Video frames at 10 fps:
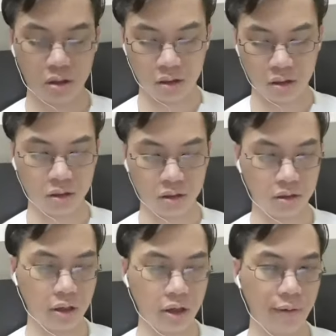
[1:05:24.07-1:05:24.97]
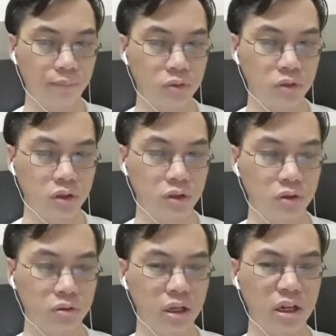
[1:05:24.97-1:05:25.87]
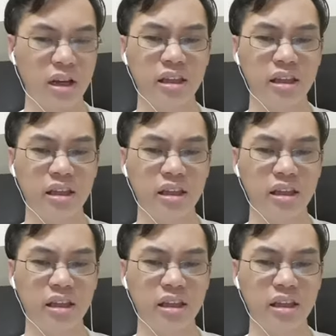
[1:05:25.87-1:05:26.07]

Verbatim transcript: Uh, yeah. So yeah,